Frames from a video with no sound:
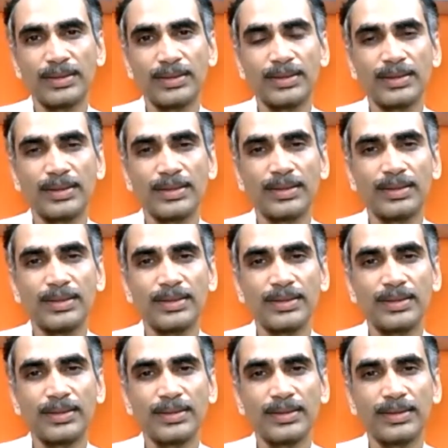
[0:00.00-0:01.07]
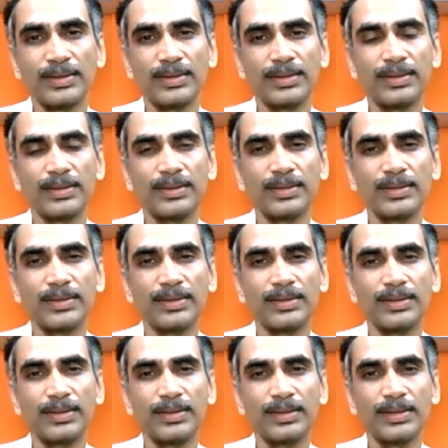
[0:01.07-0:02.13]

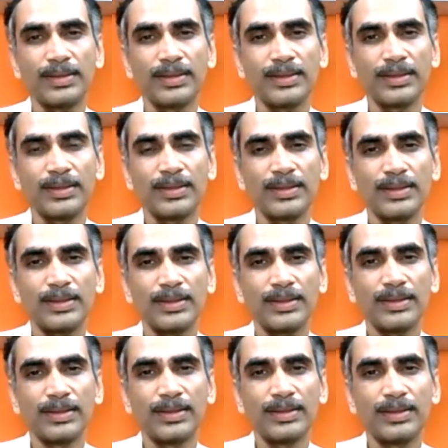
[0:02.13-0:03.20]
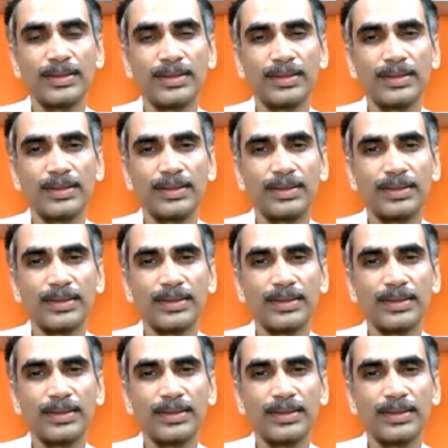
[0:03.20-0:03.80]
No one is speaking in this clip.